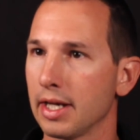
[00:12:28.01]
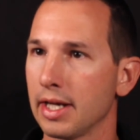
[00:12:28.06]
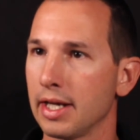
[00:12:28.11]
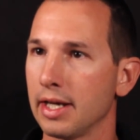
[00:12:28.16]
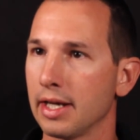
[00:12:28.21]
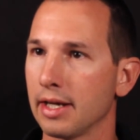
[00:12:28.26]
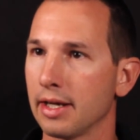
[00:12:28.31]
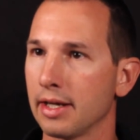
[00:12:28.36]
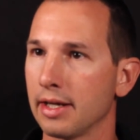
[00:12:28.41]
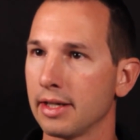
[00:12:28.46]

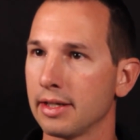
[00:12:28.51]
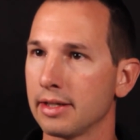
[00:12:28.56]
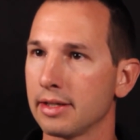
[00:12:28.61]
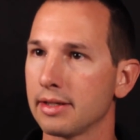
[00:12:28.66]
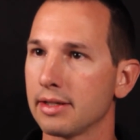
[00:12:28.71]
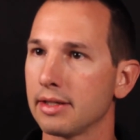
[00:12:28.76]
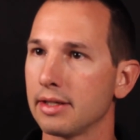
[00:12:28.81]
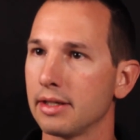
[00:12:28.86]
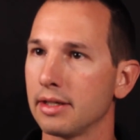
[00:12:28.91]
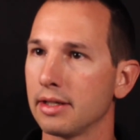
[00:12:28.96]

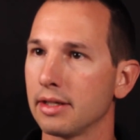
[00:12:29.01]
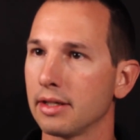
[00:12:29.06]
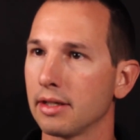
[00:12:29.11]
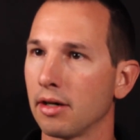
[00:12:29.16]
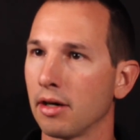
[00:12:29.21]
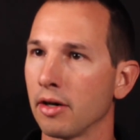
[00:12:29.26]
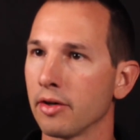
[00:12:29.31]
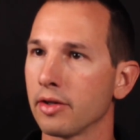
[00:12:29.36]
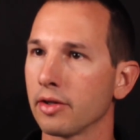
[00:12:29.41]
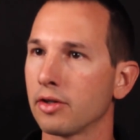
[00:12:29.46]
And
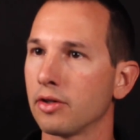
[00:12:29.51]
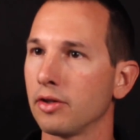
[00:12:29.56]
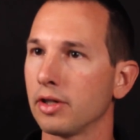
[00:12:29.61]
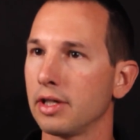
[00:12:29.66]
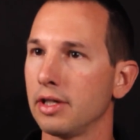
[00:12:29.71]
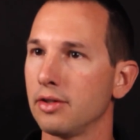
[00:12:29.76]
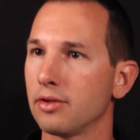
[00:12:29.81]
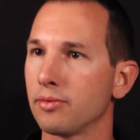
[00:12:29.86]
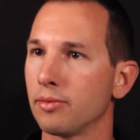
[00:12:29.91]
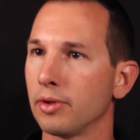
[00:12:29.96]
are the
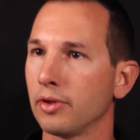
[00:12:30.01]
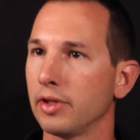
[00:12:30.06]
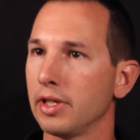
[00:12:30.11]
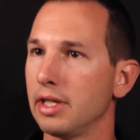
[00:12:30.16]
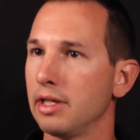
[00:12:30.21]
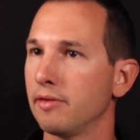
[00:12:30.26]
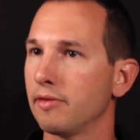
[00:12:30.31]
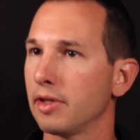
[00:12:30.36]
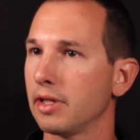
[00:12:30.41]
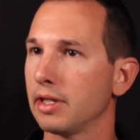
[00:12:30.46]
cookies really
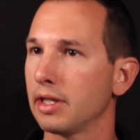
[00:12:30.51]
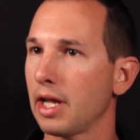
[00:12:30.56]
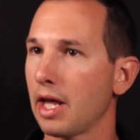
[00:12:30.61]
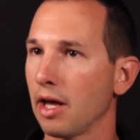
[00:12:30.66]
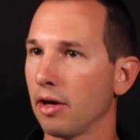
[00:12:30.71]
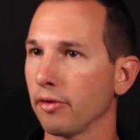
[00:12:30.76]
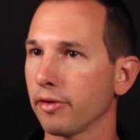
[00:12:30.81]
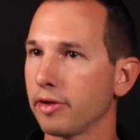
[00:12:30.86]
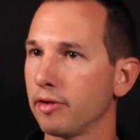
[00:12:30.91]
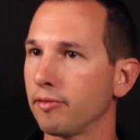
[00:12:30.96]
even
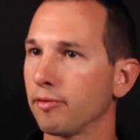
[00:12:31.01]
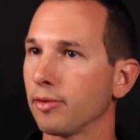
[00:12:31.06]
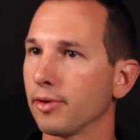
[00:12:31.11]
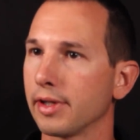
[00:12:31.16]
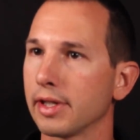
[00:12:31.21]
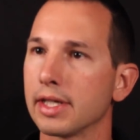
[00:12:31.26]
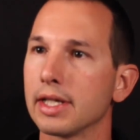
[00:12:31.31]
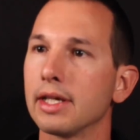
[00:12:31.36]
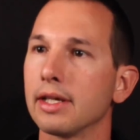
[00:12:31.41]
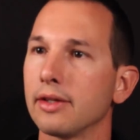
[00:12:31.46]
healthy for
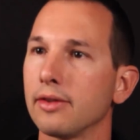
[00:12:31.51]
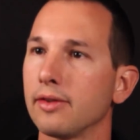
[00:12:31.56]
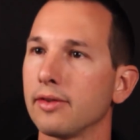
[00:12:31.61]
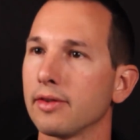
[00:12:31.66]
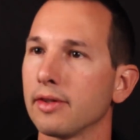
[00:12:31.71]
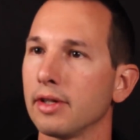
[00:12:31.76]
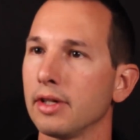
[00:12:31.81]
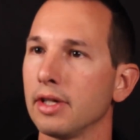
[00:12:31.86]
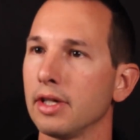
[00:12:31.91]
the kids?